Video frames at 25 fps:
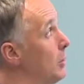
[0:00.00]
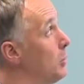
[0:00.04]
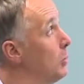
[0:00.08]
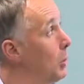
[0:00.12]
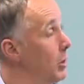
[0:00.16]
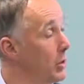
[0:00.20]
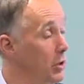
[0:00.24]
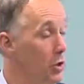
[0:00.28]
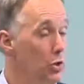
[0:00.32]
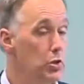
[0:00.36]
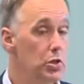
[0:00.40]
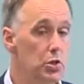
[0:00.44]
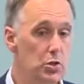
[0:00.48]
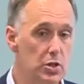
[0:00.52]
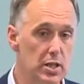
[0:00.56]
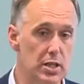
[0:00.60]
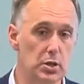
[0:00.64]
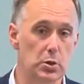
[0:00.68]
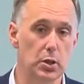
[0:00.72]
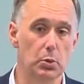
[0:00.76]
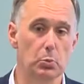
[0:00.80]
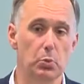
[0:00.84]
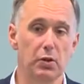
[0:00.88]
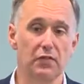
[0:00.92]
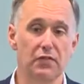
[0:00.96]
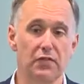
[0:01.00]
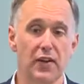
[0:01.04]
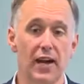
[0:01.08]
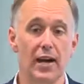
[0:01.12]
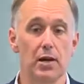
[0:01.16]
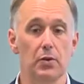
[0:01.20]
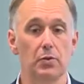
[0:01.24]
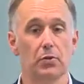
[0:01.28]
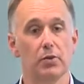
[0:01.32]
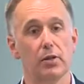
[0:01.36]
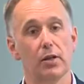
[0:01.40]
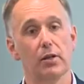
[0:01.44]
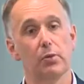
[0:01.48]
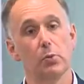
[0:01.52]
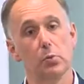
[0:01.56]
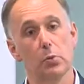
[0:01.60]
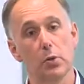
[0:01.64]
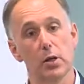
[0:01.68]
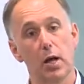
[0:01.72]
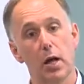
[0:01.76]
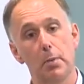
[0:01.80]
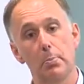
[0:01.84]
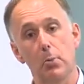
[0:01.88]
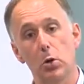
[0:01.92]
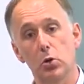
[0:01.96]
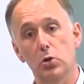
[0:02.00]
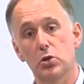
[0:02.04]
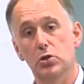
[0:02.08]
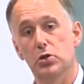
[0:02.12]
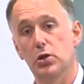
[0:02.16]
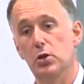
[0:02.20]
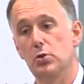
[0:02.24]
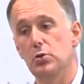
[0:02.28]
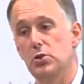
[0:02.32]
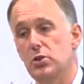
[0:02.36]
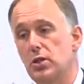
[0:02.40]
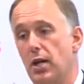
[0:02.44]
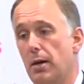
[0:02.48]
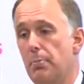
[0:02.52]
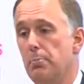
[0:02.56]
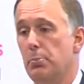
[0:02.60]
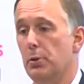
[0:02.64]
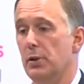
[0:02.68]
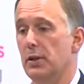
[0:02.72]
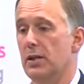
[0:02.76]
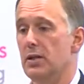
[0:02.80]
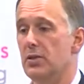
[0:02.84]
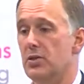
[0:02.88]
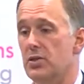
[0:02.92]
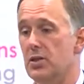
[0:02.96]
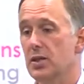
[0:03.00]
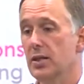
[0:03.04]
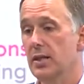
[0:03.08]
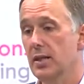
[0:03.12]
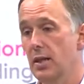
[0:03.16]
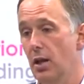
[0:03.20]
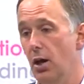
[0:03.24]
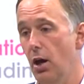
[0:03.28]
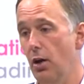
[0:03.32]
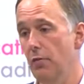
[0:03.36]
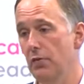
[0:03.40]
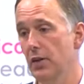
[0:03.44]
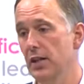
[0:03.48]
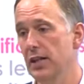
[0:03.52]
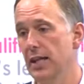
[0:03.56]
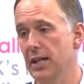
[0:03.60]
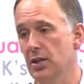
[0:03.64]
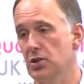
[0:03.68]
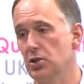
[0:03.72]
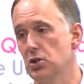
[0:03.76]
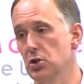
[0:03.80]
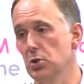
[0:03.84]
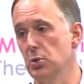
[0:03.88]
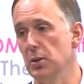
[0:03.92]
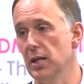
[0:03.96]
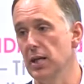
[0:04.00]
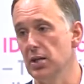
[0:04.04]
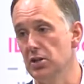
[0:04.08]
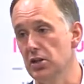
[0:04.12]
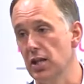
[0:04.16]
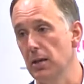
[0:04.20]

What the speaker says: Well, the good news is that we found that amongst those companies over the next 2 years,